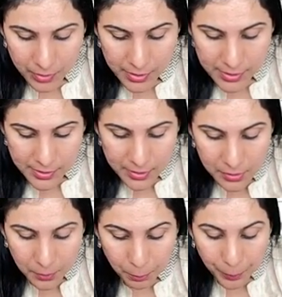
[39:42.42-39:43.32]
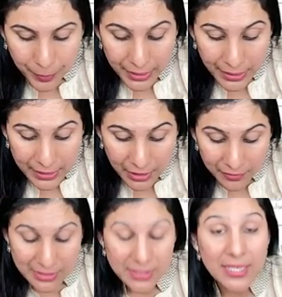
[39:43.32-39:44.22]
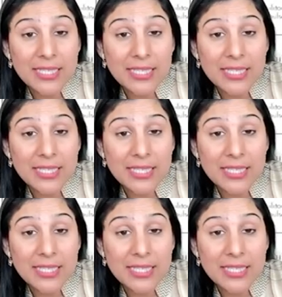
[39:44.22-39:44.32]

This is a pre-convulsant.